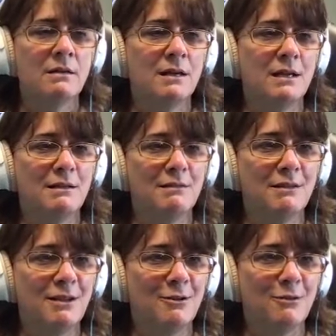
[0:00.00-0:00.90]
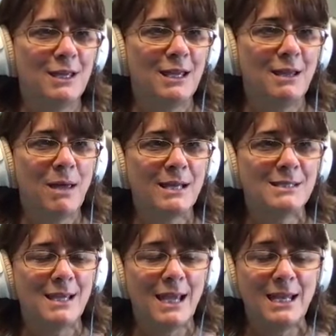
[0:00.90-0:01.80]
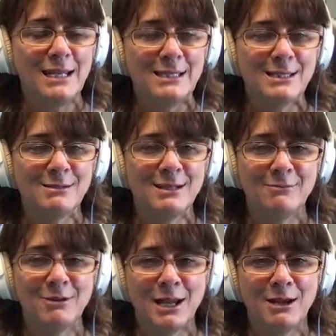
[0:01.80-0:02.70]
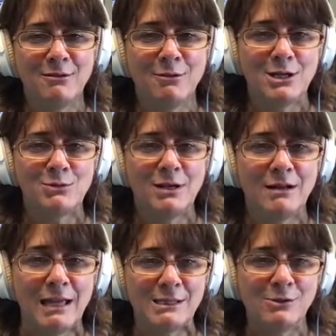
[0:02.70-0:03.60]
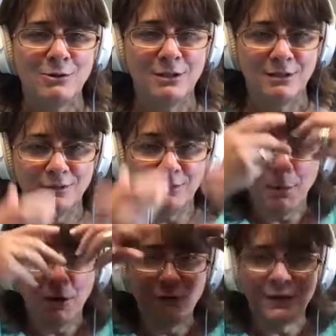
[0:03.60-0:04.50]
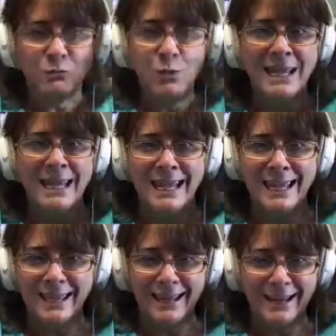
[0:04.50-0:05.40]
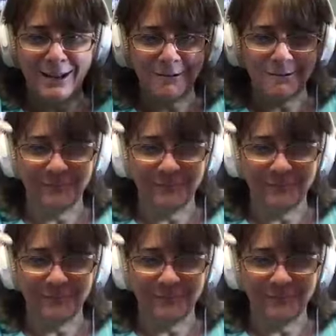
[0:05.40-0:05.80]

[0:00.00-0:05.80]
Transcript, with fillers: and you know thinking back to the 80s like when i graduated high school and the perfect wing you know